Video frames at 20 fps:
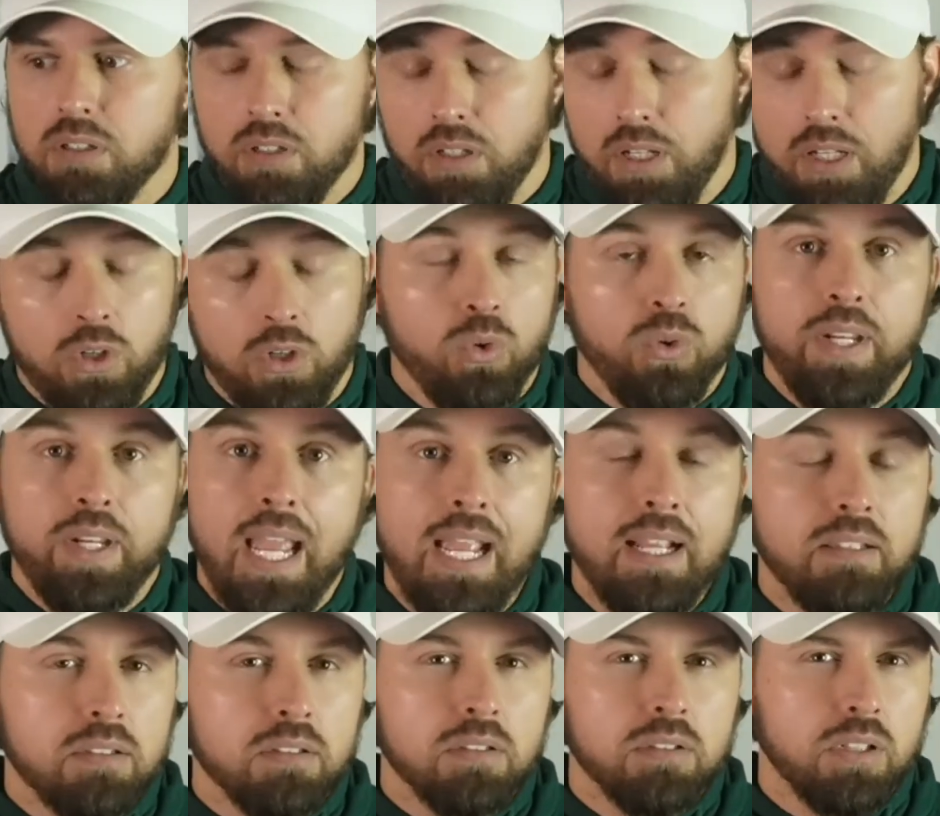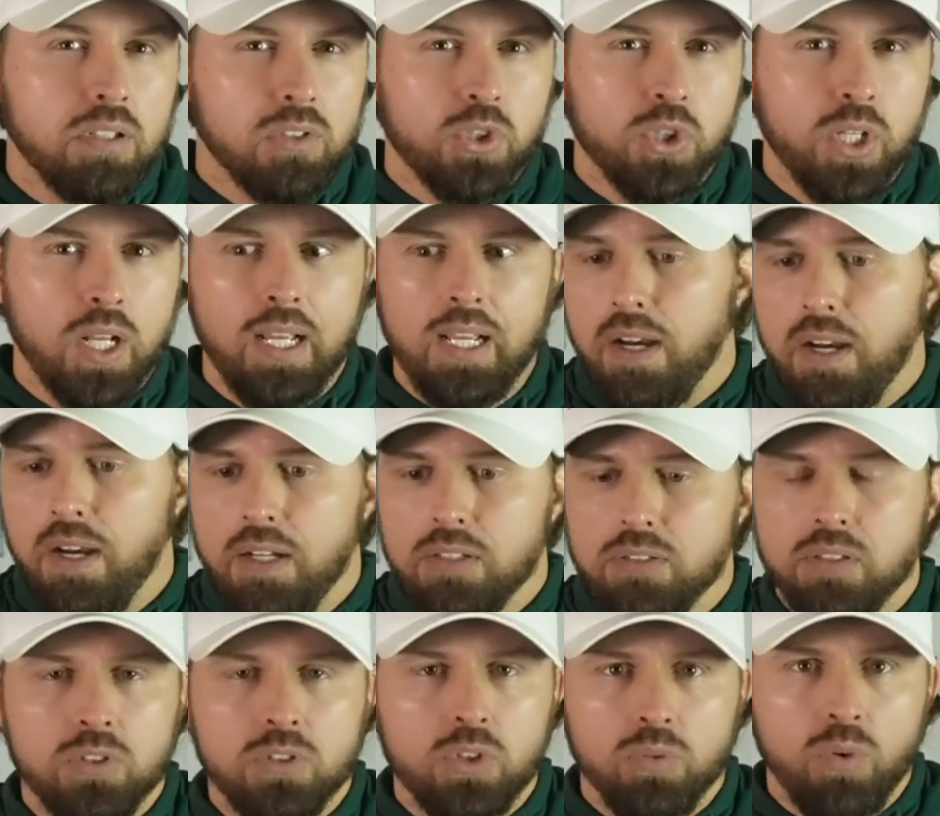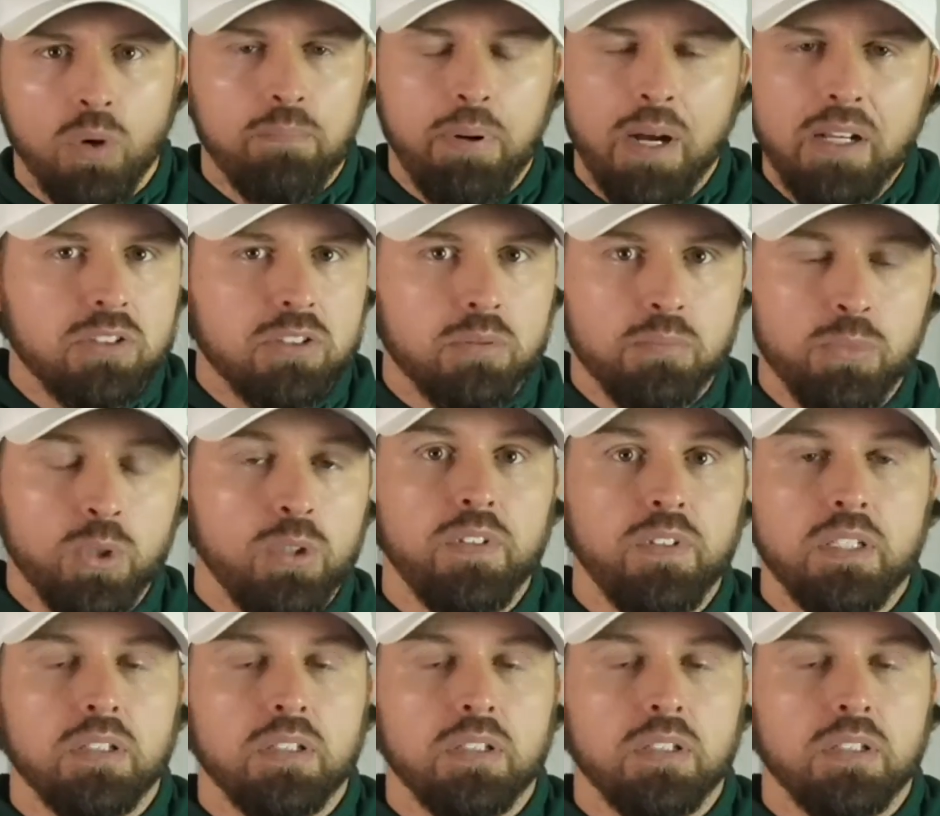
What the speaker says: and create such a robust movie,